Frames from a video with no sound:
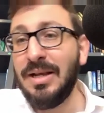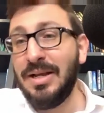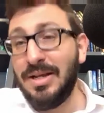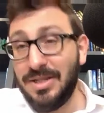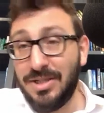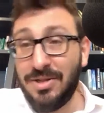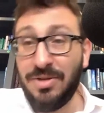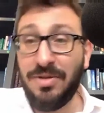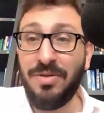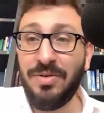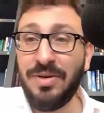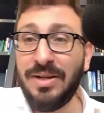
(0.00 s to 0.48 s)

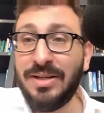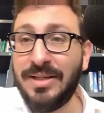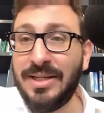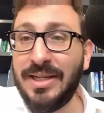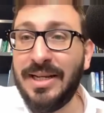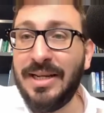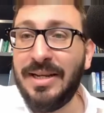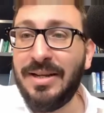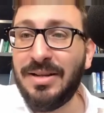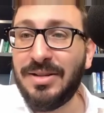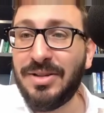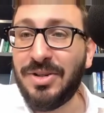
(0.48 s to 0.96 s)
So
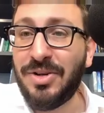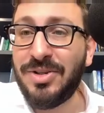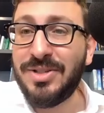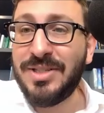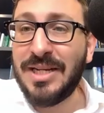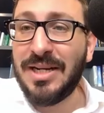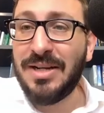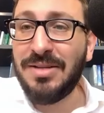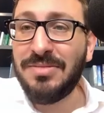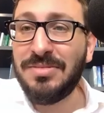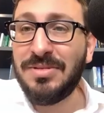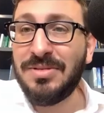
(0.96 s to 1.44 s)
indeed, it turns
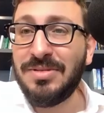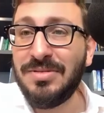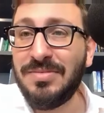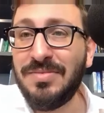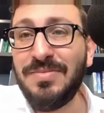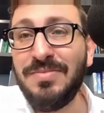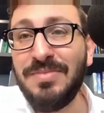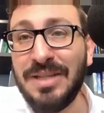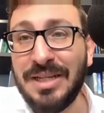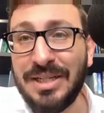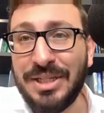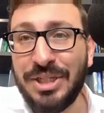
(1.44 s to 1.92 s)
out
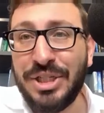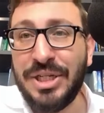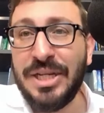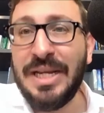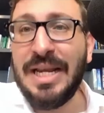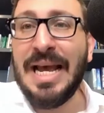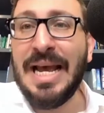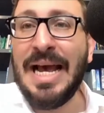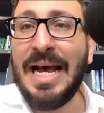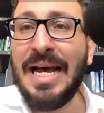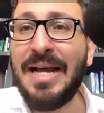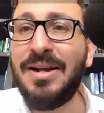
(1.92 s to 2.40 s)
that she
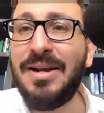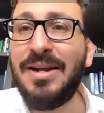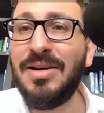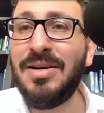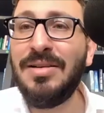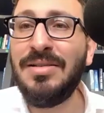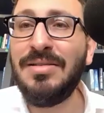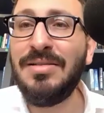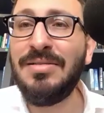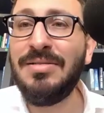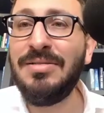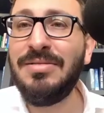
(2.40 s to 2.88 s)
had
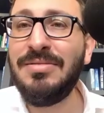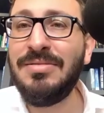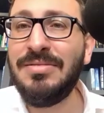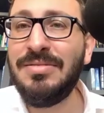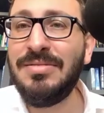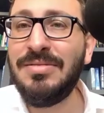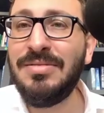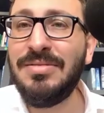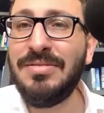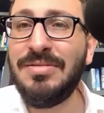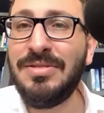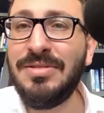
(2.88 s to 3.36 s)

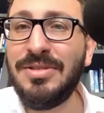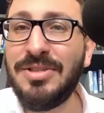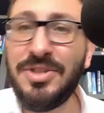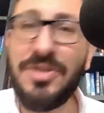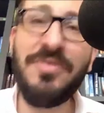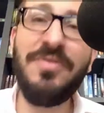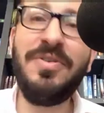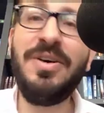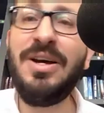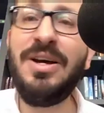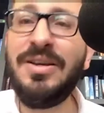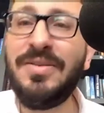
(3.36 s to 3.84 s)

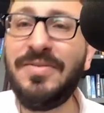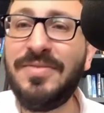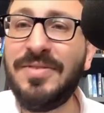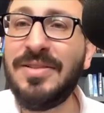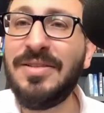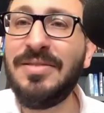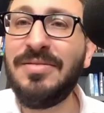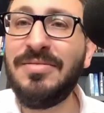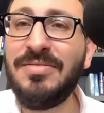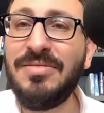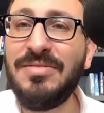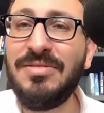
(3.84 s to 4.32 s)
survived.